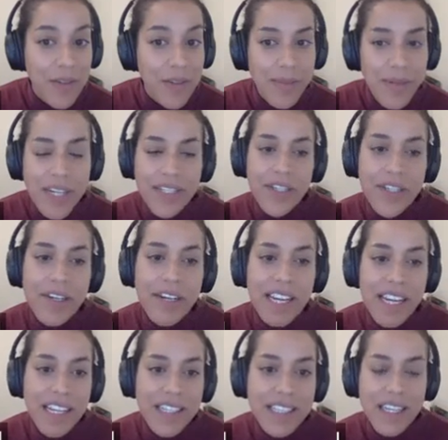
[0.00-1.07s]
outward pressure
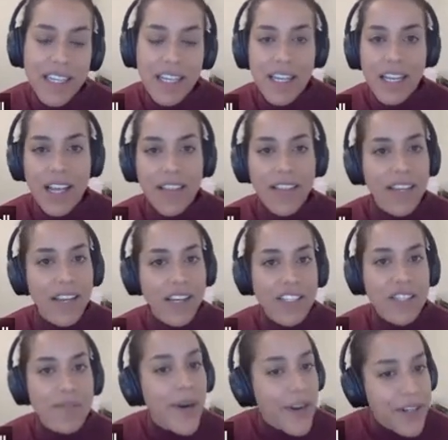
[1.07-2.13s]
gradient that
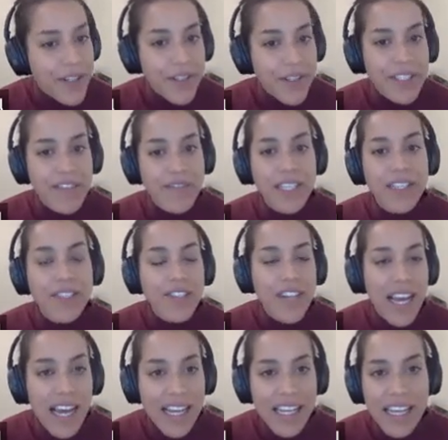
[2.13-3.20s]
causes particles to feel a
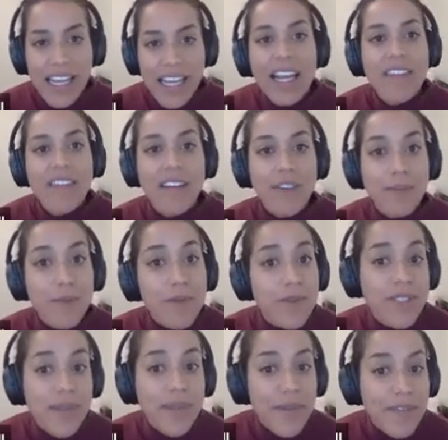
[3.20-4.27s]
drag that
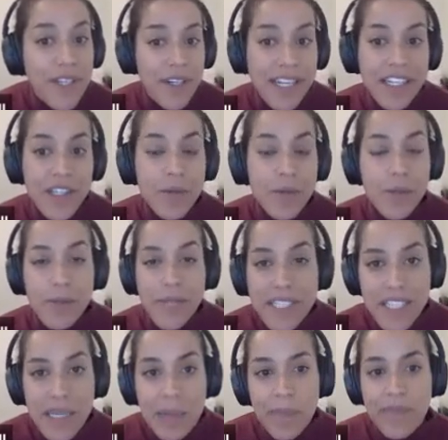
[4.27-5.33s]
removes some of their angular
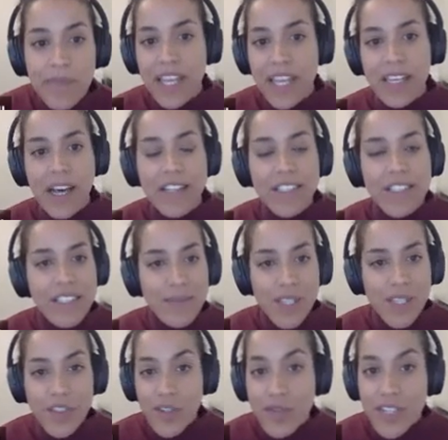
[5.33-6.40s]
momentum and causes them
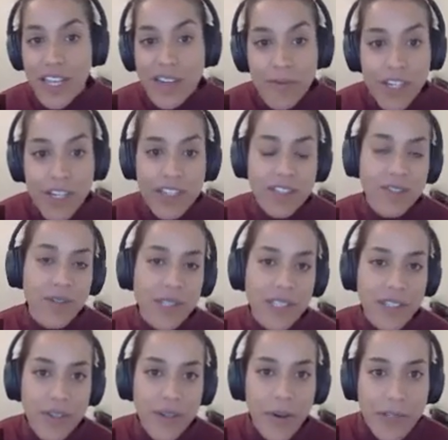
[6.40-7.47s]
to drift inwards
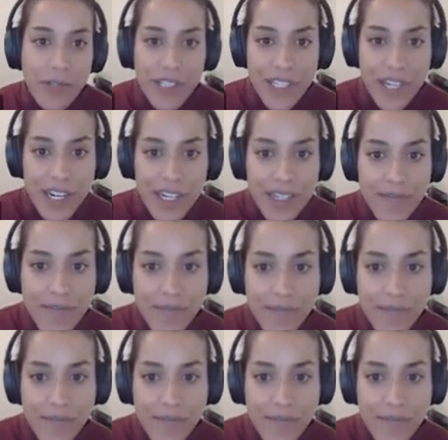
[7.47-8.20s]
towards their host star.